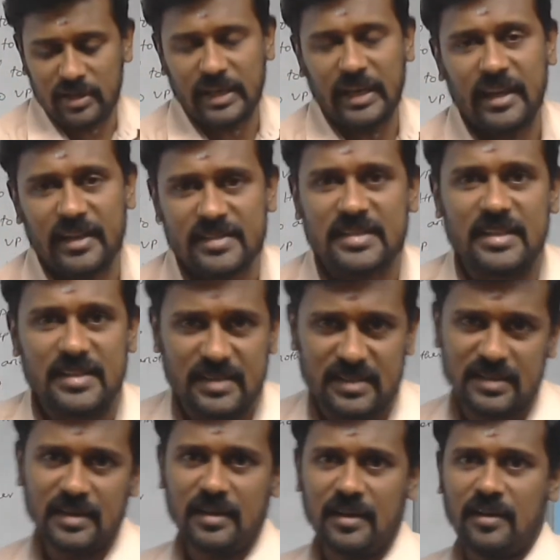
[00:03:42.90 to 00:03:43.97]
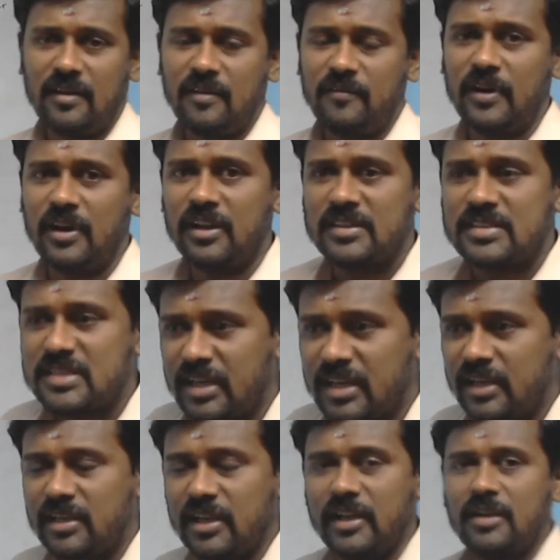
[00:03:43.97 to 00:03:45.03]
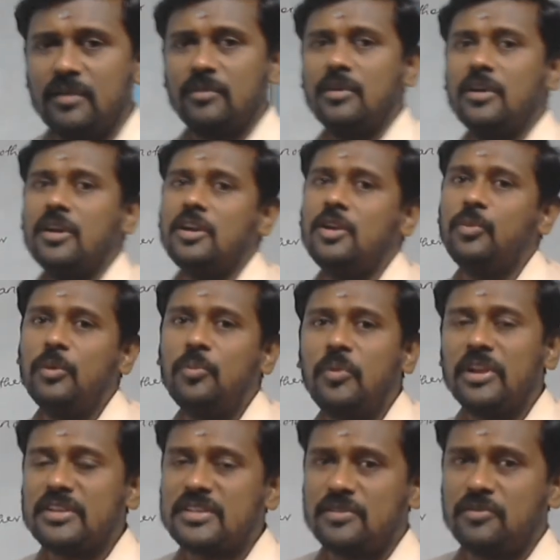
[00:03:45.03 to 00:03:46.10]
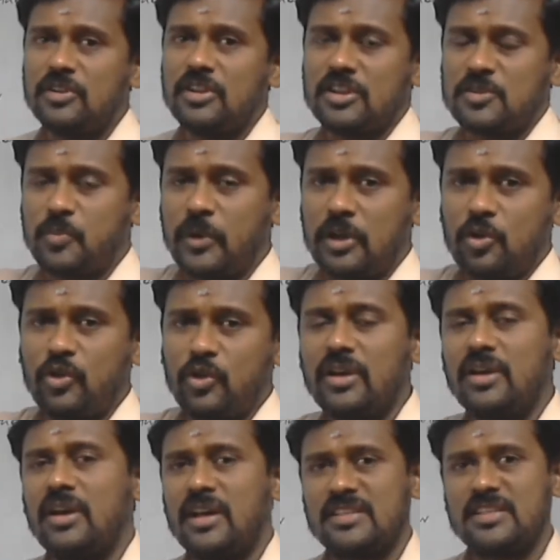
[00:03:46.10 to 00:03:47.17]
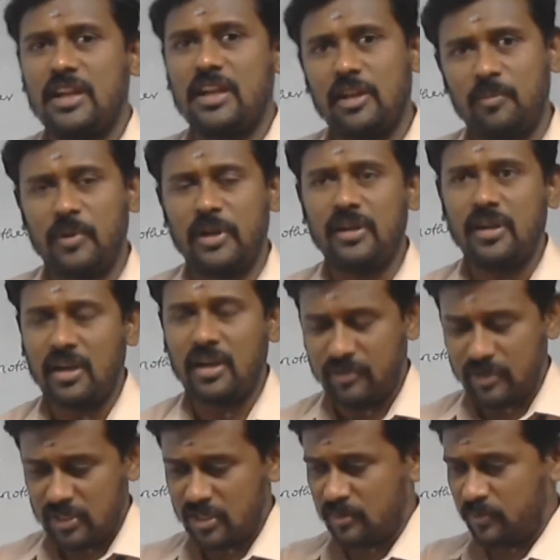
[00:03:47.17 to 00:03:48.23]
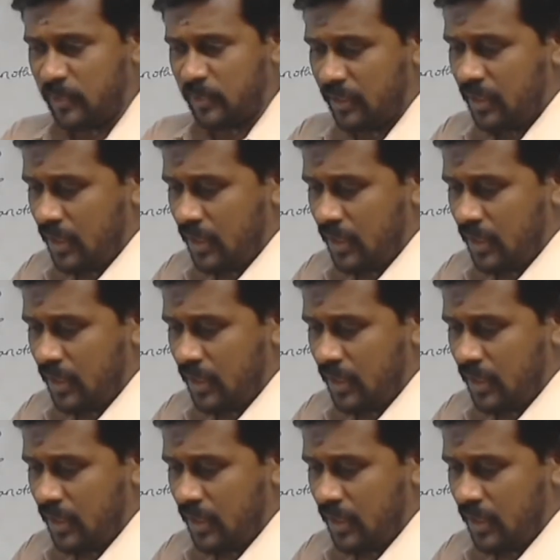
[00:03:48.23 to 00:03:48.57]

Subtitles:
cases for a straight line to be placed with respect to the horizontal plane and vertical plane.